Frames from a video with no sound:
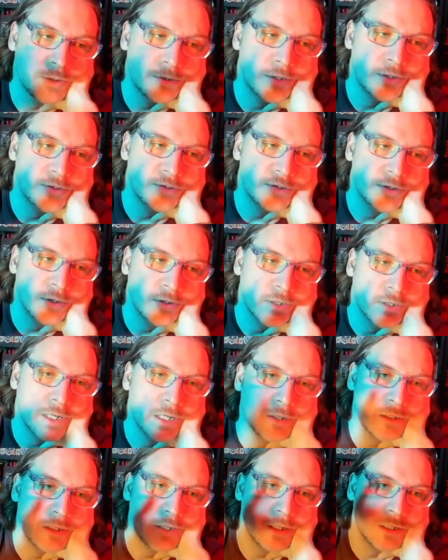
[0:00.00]
teaching
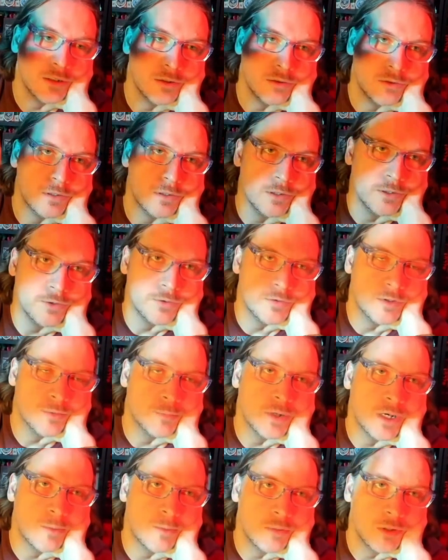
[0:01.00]
that they delude the
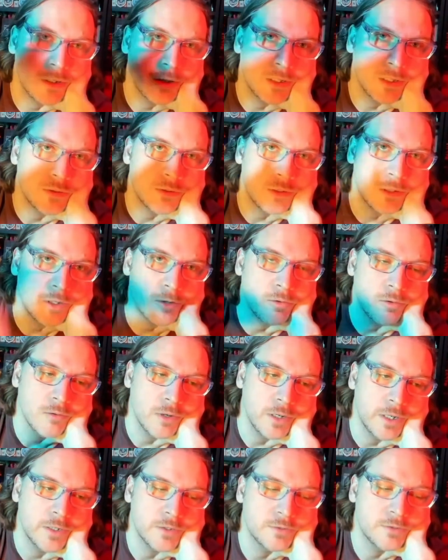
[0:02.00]
public and the lower
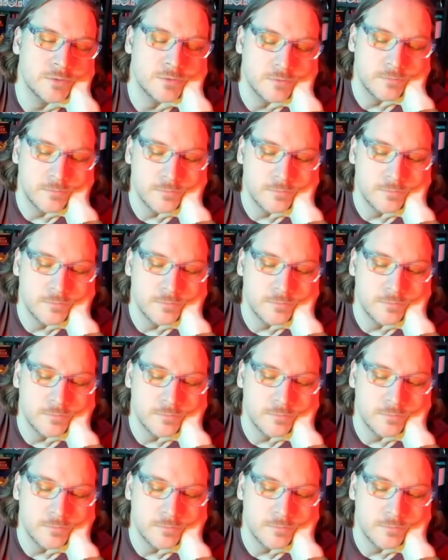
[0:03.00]
ranks.